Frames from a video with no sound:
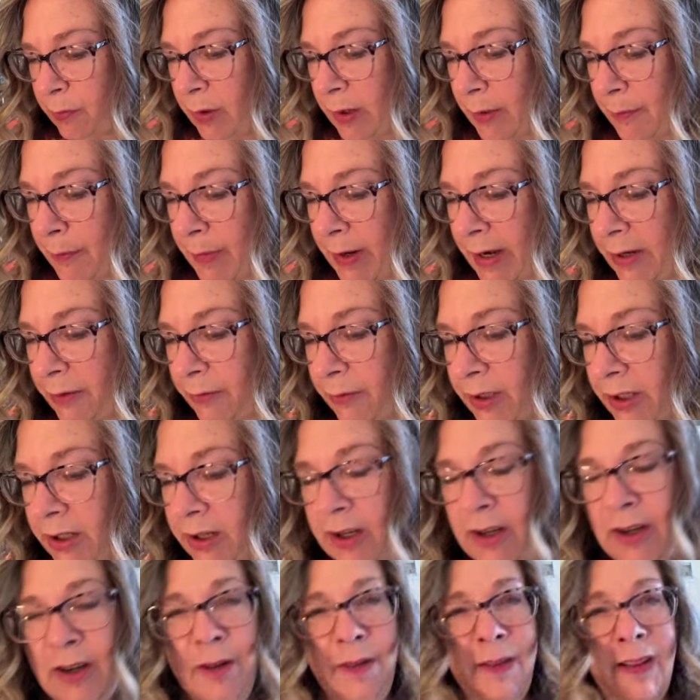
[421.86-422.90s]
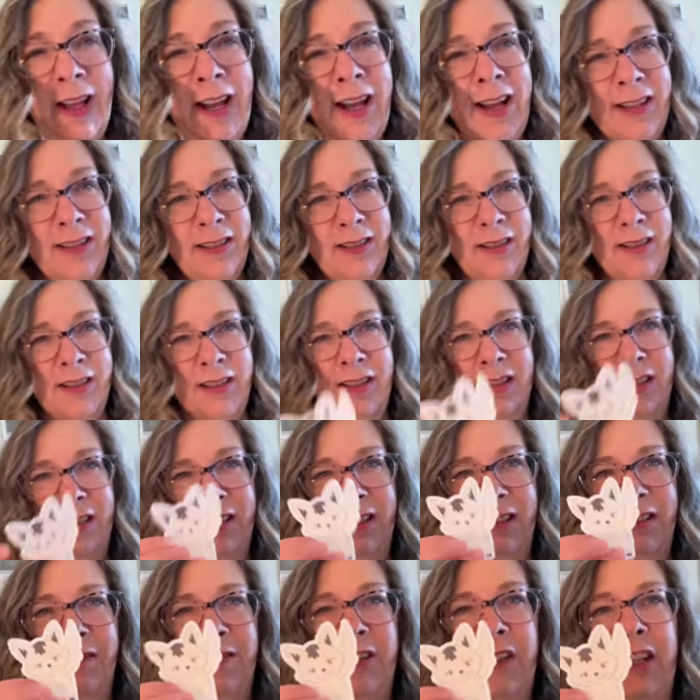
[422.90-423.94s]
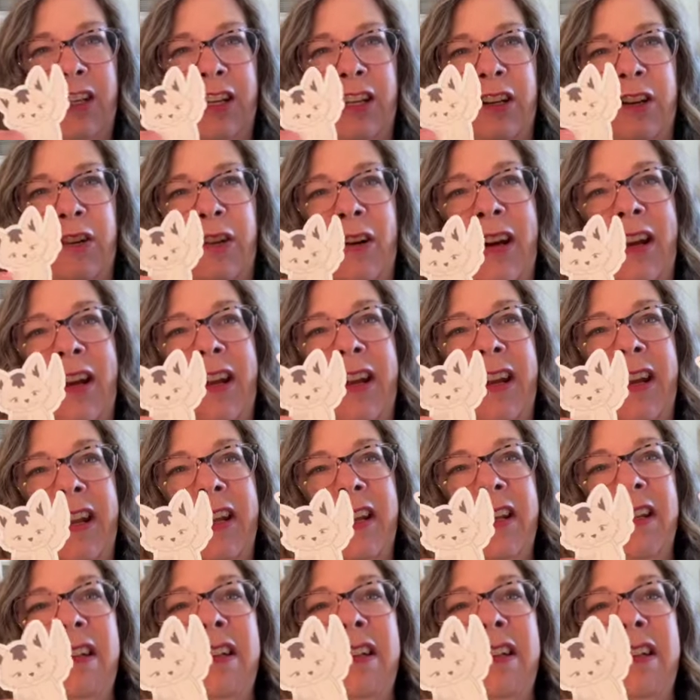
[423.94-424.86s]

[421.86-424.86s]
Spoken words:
might recall last video I